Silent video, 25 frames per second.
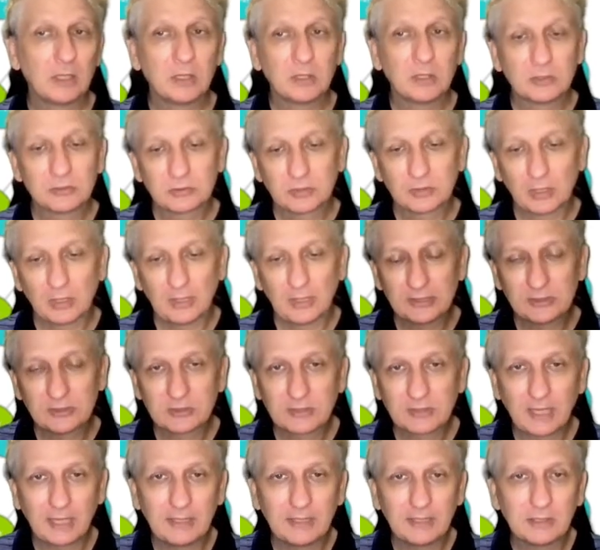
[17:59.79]
So let's
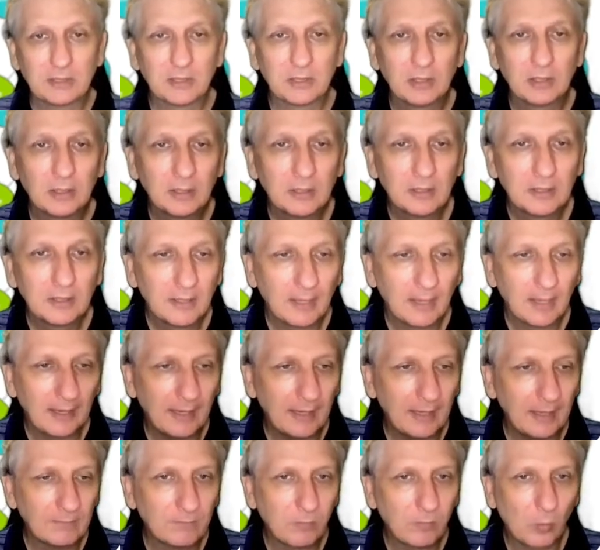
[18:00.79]
take
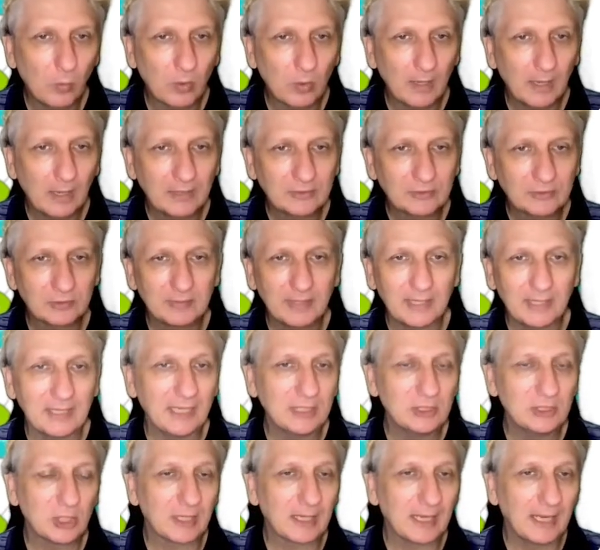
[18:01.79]
a forecast around
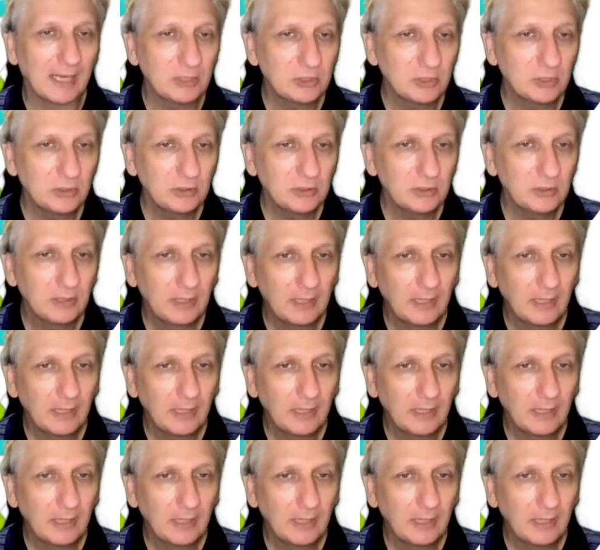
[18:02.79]
education,